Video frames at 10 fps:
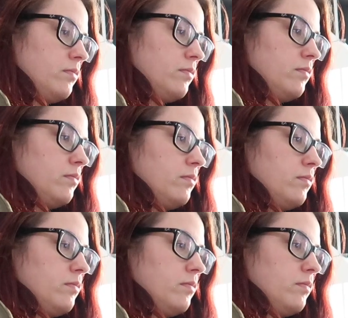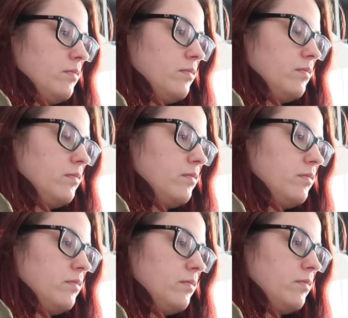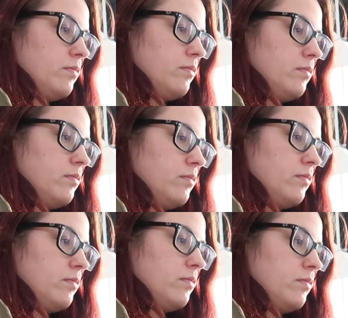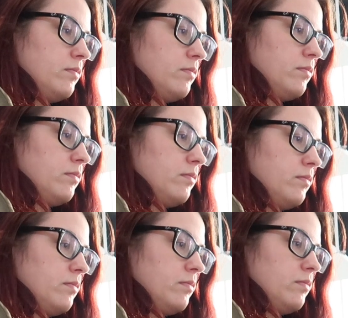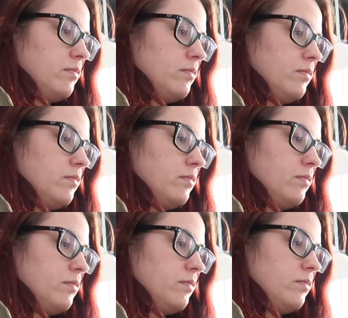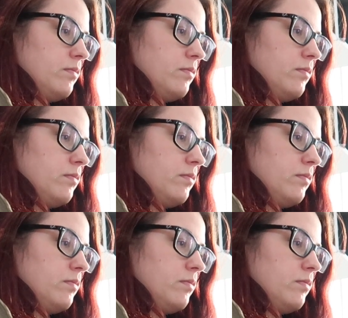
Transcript: Nothing is said.